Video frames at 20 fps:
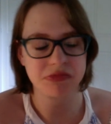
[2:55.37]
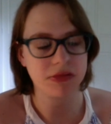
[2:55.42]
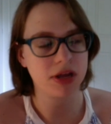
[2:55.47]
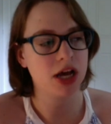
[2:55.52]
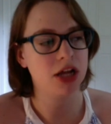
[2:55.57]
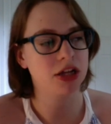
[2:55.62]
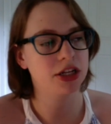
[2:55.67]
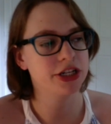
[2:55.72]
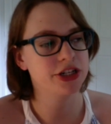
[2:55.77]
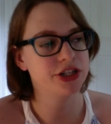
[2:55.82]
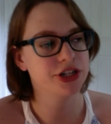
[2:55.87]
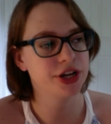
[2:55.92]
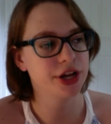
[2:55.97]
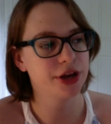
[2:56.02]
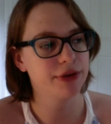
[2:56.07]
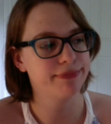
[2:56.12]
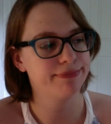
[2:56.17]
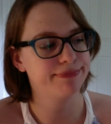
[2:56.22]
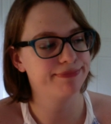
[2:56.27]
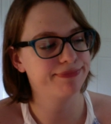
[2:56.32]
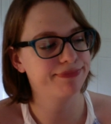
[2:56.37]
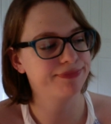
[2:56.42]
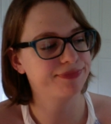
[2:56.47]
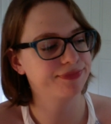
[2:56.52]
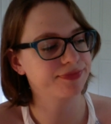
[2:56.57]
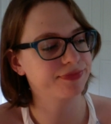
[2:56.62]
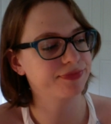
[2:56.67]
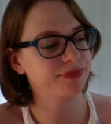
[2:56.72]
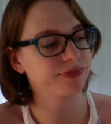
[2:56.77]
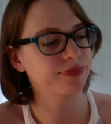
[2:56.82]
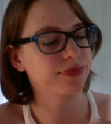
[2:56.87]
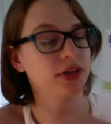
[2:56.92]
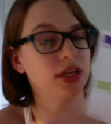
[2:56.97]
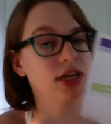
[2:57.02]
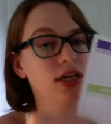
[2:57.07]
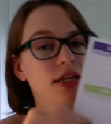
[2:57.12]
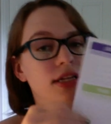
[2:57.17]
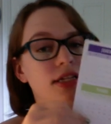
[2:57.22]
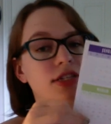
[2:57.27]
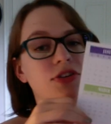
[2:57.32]
I'll let you
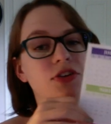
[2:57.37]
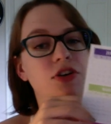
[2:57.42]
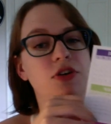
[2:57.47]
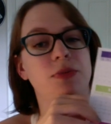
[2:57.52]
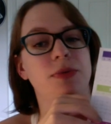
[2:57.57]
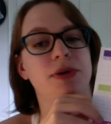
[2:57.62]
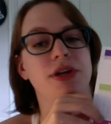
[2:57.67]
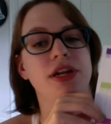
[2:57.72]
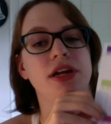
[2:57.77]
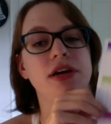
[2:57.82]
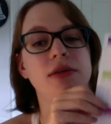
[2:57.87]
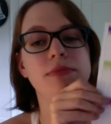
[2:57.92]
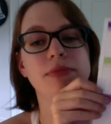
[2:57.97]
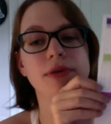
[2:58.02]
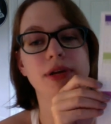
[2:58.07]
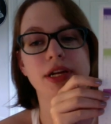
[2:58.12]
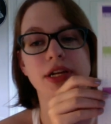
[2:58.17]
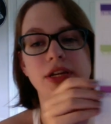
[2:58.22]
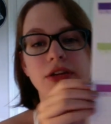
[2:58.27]
know. So you open it up and